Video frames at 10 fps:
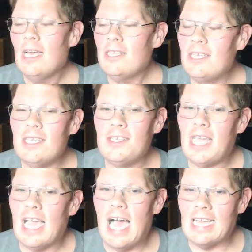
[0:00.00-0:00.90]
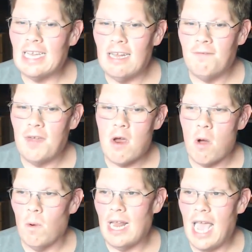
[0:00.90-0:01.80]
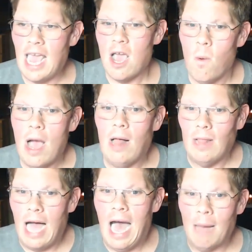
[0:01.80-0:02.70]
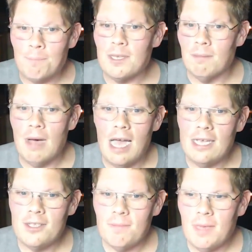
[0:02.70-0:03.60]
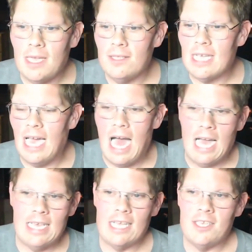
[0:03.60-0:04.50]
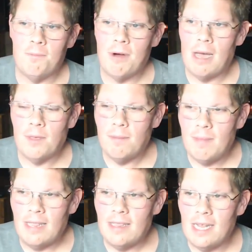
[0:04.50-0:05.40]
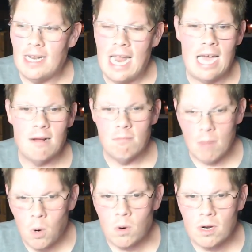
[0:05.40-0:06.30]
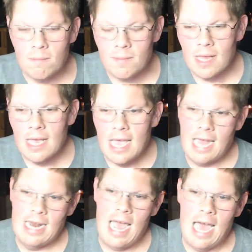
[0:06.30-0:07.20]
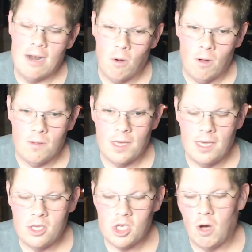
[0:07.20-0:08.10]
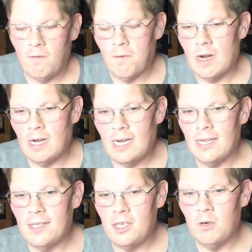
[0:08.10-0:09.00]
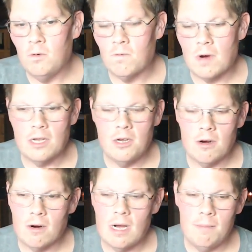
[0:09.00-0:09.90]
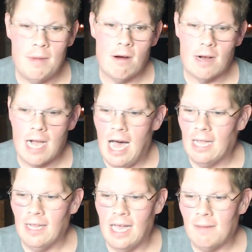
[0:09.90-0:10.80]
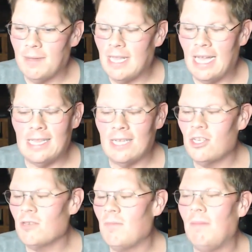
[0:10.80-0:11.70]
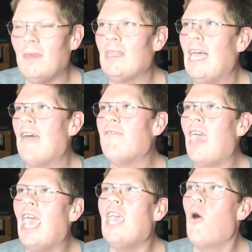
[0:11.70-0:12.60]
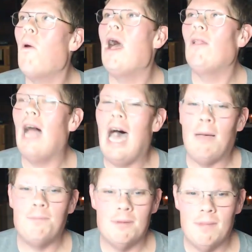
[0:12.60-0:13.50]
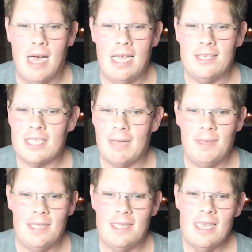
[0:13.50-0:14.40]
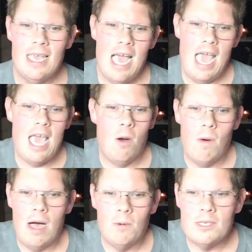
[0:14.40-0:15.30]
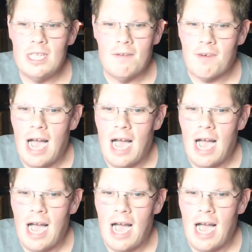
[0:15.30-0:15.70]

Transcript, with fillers: to this day, I cannot figure out what AOL optimized means. I, I guess it probably meant that it had a modem and it had all the software needed to run your America Online, but I, uh, that just made me laugh. AOL optimized. I mean, AOL was never